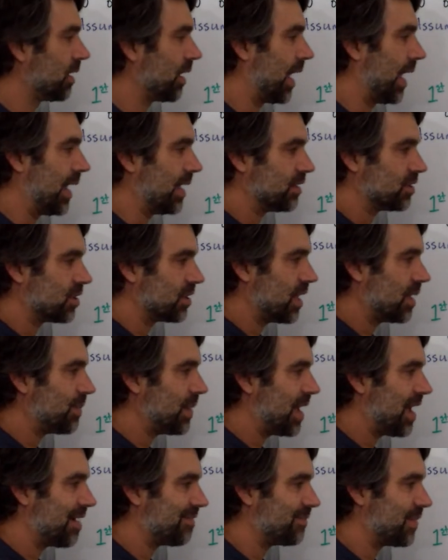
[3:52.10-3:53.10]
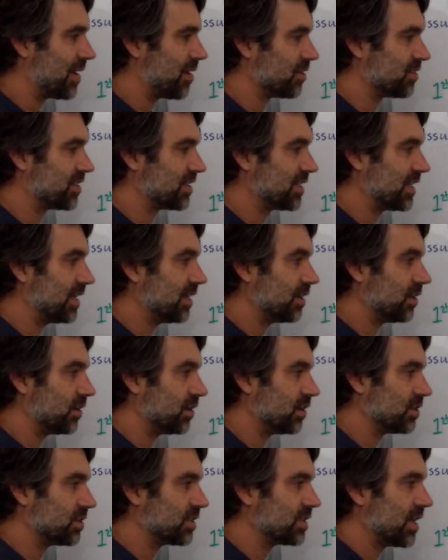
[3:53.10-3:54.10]
Okay, so they may have better
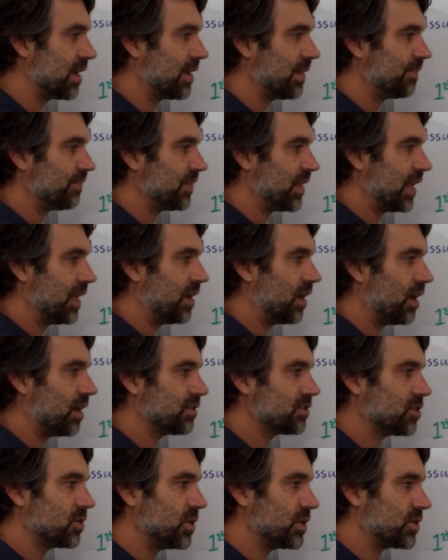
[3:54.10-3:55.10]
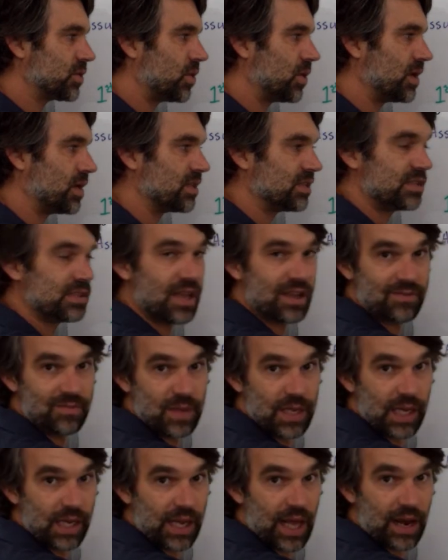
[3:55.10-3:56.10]
skills. It also is going to save
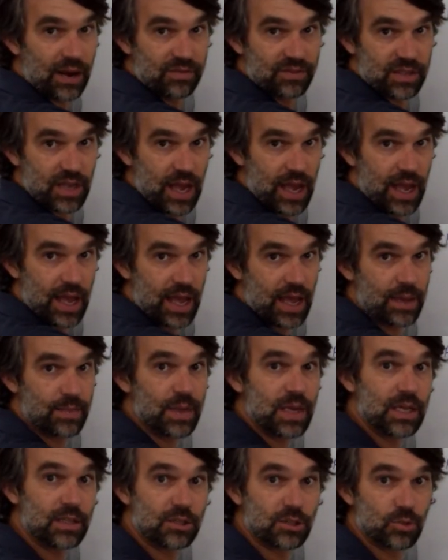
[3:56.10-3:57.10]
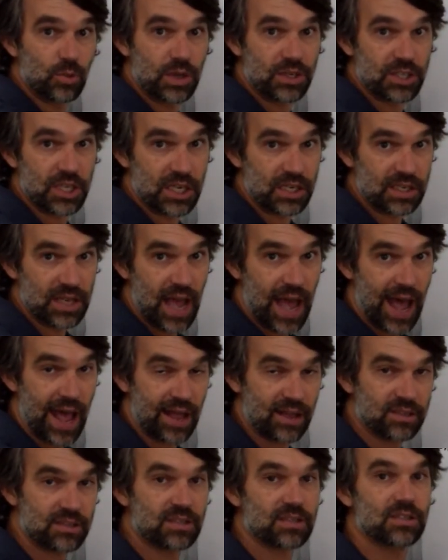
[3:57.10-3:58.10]
me a lot of time in switching
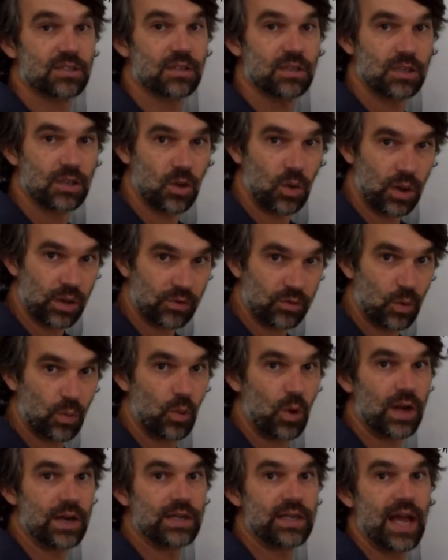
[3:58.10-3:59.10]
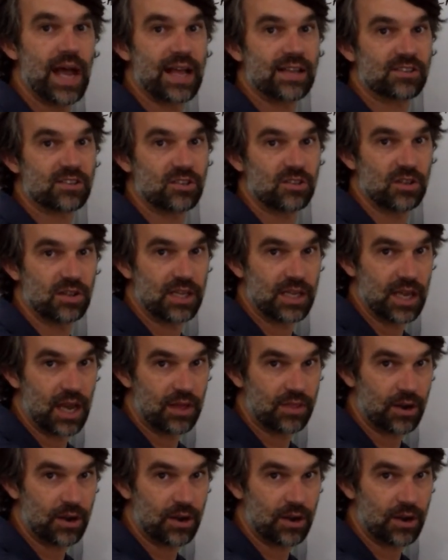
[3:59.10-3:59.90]
tasks, going from one task to the